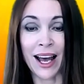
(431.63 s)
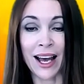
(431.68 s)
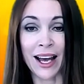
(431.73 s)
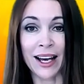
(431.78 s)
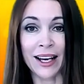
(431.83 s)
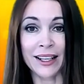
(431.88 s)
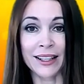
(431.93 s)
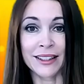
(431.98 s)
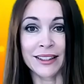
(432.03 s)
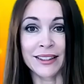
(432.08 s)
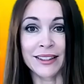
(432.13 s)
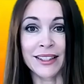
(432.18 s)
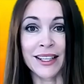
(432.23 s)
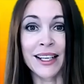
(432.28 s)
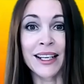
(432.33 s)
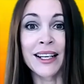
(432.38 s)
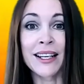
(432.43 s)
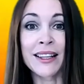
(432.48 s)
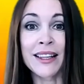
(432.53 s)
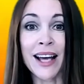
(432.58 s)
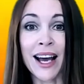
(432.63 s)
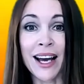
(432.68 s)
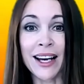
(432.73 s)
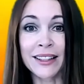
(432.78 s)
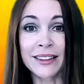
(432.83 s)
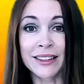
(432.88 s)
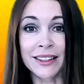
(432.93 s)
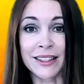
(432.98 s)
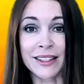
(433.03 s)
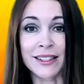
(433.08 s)
and
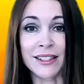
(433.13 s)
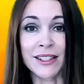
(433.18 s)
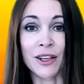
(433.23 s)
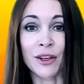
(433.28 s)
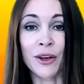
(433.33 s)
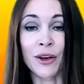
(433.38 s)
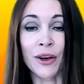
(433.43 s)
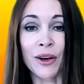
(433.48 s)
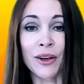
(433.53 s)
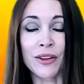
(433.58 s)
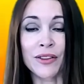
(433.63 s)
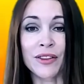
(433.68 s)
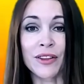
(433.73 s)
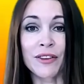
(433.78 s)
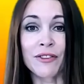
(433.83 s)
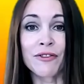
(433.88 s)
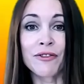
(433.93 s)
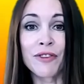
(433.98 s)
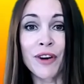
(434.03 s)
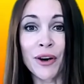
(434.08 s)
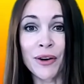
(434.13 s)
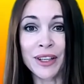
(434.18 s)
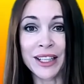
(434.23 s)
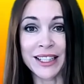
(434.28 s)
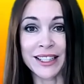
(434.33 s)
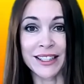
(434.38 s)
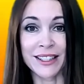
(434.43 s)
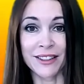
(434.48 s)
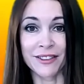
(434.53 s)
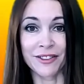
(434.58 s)
that is called the
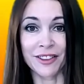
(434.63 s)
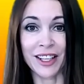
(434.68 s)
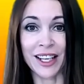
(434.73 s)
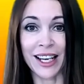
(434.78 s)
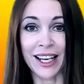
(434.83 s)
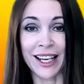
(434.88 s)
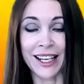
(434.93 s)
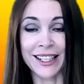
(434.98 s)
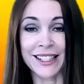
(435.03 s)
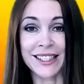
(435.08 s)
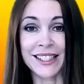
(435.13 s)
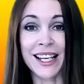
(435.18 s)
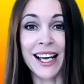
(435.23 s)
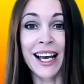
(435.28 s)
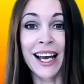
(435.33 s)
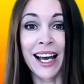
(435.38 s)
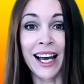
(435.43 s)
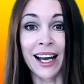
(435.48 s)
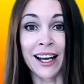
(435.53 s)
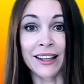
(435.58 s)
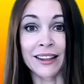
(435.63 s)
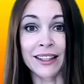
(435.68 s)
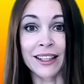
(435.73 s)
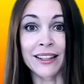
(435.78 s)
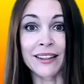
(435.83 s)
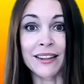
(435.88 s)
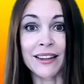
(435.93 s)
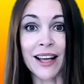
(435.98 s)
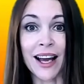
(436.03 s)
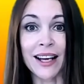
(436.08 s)
vocative case. And
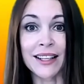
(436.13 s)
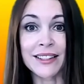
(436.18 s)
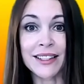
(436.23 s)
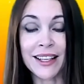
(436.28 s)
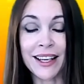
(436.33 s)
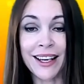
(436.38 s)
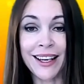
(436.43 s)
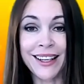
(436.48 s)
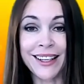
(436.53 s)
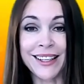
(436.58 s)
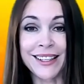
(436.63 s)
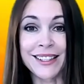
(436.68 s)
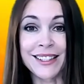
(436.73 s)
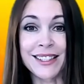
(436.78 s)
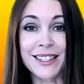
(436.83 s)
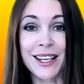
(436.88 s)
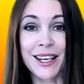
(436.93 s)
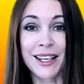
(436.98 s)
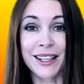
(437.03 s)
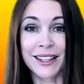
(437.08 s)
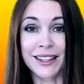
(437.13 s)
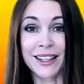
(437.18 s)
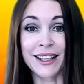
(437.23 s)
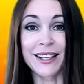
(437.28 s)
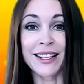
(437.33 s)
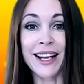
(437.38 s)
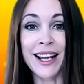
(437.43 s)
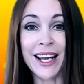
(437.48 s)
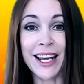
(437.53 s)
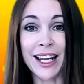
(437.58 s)
in that case,
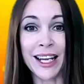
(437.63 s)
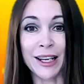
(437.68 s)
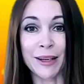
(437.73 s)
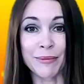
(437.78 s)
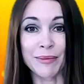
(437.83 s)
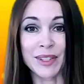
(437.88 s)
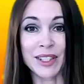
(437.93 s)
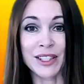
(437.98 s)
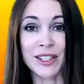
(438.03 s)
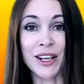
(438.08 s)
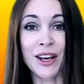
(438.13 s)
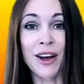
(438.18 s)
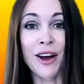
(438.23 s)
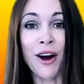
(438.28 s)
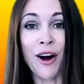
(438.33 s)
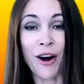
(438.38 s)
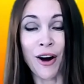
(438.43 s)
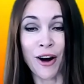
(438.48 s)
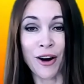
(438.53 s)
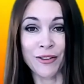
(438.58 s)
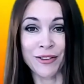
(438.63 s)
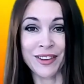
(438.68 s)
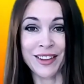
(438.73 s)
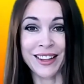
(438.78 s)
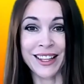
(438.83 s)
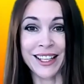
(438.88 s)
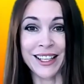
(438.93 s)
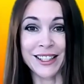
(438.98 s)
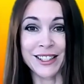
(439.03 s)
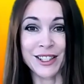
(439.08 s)
the names of
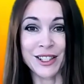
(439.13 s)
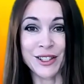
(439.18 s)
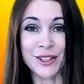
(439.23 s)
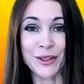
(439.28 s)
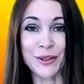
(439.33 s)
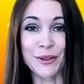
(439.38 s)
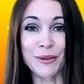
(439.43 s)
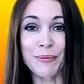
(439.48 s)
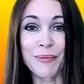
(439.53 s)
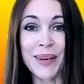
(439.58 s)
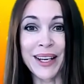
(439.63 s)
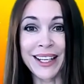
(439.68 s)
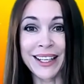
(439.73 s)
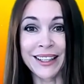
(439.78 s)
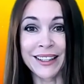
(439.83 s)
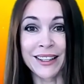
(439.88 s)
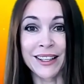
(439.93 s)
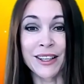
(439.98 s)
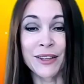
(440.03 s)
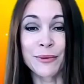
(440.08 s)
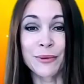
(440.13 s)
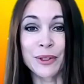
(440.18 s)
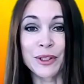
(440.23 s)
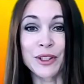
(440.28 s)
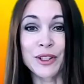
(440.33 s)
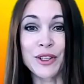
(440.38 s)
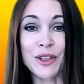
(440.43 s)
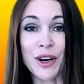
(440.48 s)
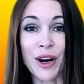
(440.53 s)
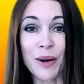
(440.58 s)
these two men
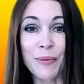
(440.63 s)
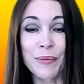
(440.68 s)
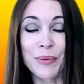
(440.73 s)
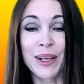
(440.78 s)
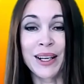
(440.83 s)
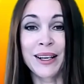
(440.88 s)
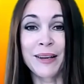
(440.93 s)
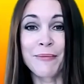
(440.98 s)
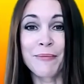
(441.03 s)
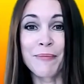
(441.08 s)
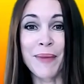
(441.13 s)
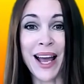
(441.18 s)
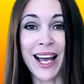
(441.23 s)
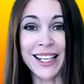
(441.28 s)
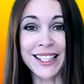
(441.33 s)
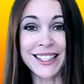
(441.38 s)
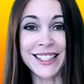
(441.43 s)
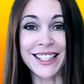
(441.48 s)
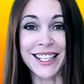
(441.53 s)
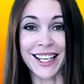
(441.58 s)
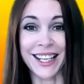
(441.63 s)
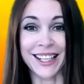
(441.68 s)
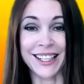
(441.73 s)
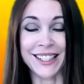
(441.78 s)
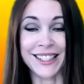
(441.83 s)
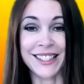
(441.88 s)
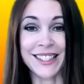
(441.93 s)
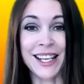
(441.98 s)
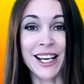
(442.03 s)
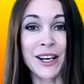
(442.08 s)
would drop
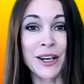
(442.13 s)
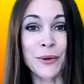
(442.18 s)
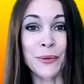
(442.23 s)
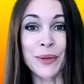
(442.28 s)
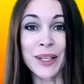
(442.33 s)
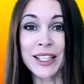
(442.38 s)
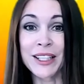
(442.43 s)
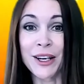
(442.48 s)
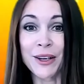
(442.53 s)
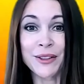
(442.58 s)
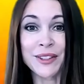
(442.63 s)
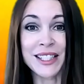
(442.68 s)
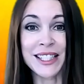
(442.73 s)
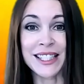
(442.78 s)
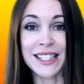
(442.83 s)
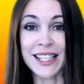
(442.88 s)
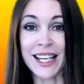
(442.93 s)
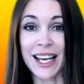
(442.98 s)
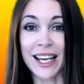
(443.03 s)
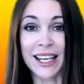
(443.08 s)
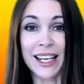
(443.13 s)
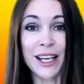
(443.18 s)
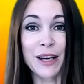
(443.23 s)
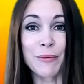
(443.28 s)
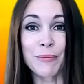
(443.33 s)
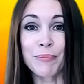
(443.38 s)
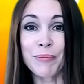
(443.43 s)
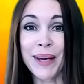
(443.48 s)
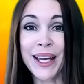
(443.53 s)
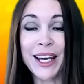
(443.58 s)
endings. We don't say
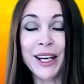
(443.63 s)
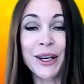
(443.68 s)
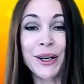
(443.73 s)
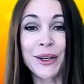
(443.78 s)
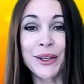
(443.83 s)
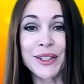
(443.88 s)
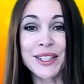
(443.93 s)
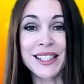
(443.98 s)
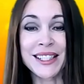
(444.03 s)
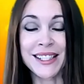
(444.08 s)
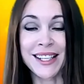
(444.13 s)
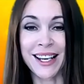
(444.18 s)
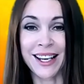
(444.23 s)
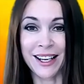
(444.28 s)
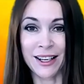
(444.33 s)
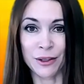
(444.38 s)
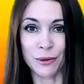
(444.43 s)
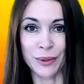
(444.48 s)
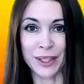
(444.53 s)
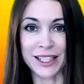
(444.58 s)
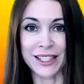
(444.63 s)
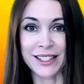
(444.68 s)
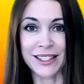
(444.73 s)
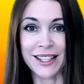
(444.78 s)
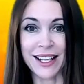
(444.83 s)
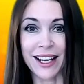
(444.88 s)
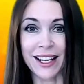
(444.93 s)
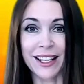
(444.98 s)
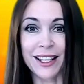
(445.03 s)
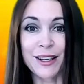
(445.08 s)
Mikus, we
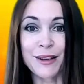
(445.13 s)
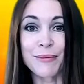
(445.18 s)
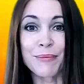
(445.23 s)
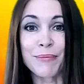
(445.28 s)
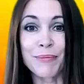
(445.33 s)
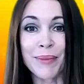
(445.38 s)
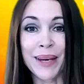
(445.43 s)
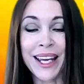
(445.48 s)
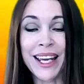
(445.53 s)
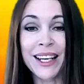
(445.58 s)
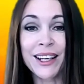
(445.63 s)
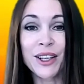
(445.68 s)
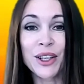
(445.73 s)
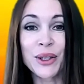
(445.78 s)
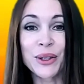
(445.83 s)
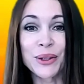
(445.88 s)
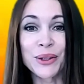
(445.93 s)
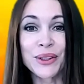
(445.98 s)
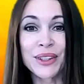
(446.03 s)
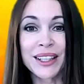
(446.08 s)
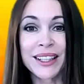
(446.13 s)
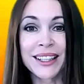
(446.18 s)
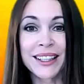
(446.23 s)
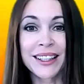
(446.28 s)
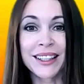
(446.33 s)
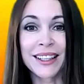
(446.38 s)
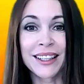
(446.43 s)
say Miku,